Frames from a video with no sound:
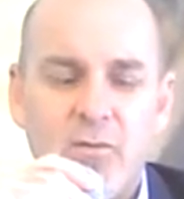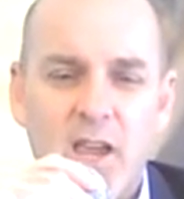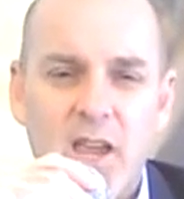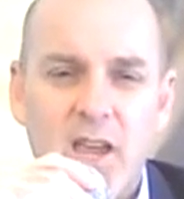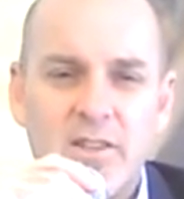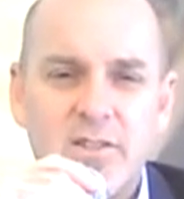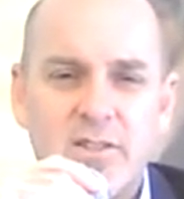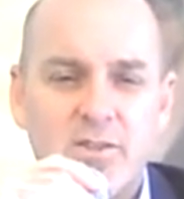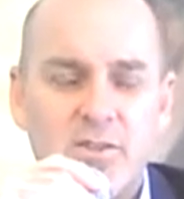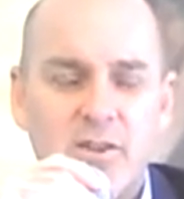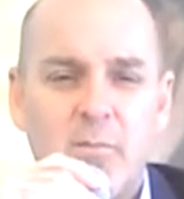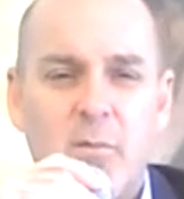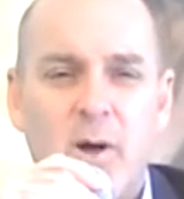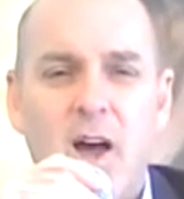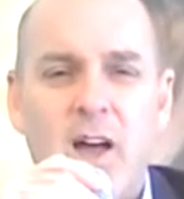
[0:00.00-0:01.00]
that have
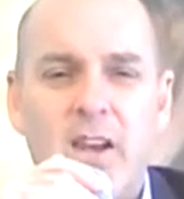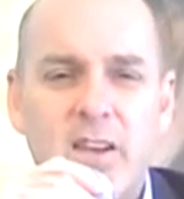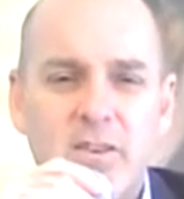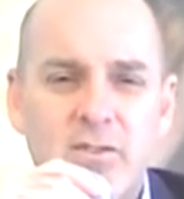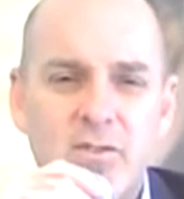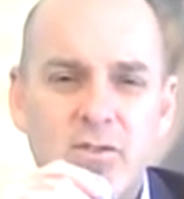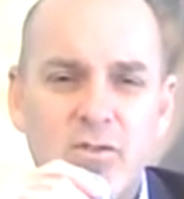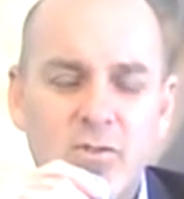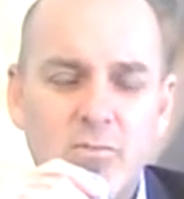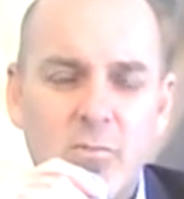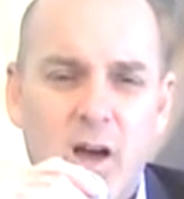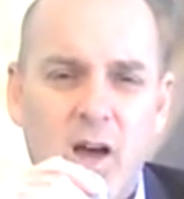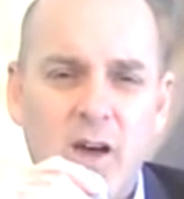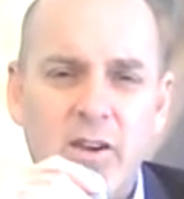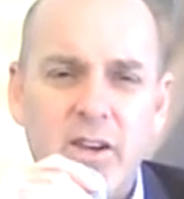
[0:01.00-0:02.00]
cancer in their body and
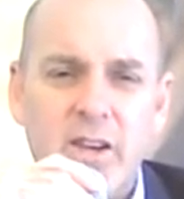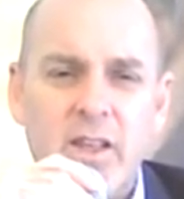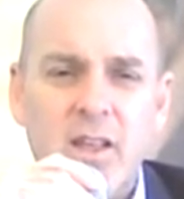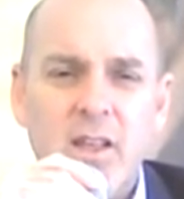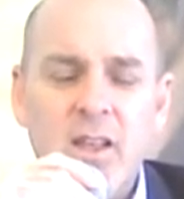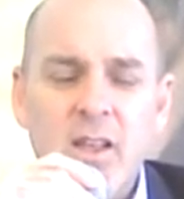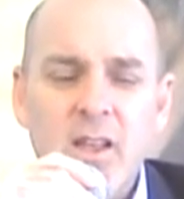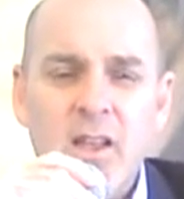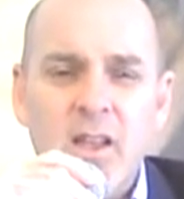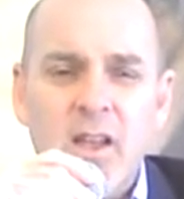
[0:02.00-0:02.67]
to- body,